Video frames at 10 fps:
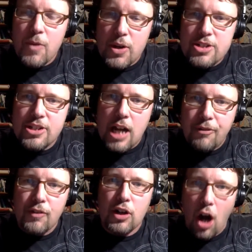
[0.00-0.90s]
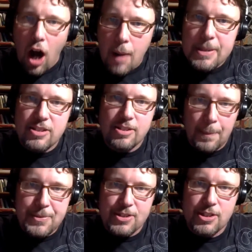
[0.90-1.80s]
is enough of a common
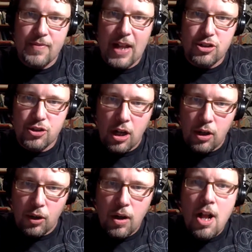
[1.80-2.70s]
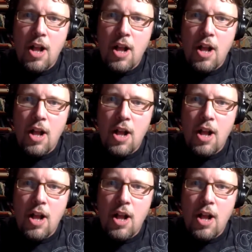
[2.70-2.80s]
substance of that struggle